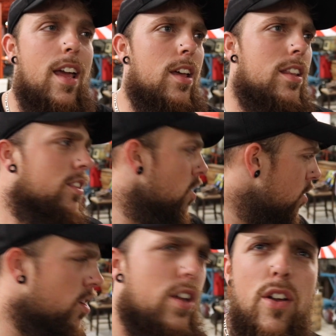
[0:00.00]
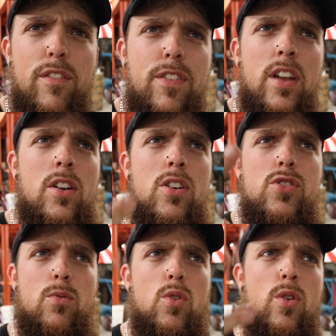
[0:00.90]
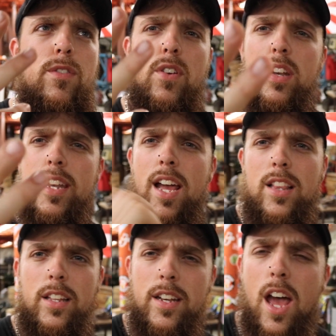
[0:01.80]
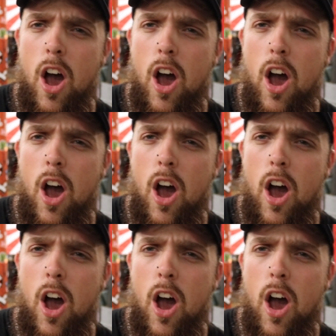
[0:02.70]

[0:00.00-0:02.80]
and the hood, fenders, roof, deck lid.